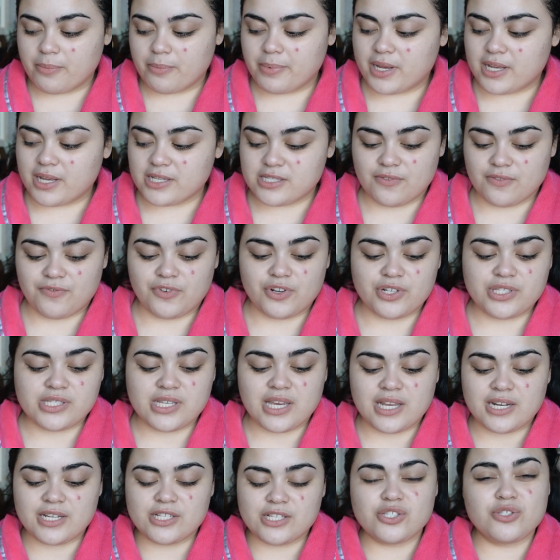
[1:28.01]
Because if your
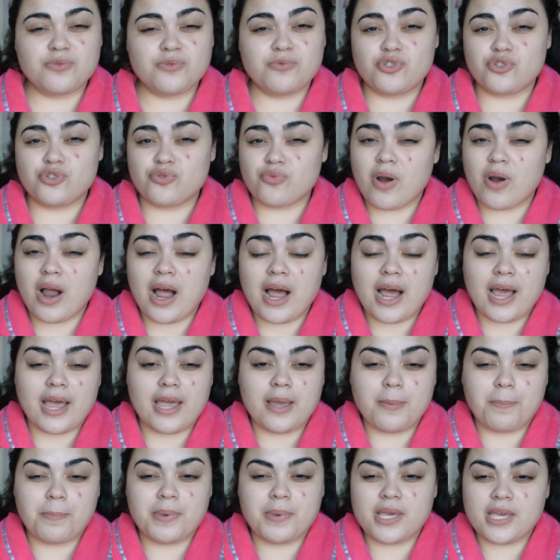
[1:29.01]
skin is
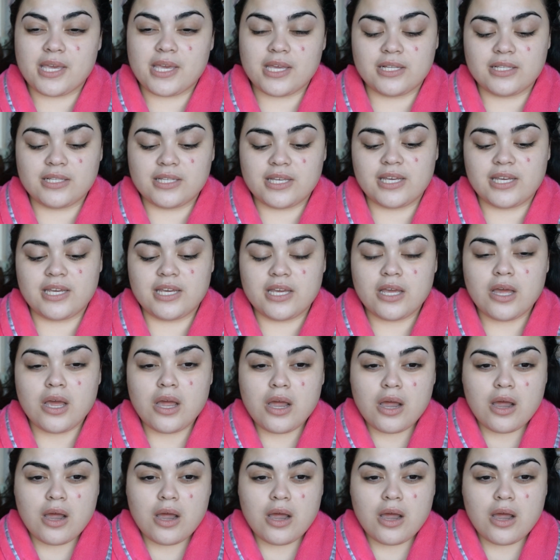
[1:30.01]
dry, peely,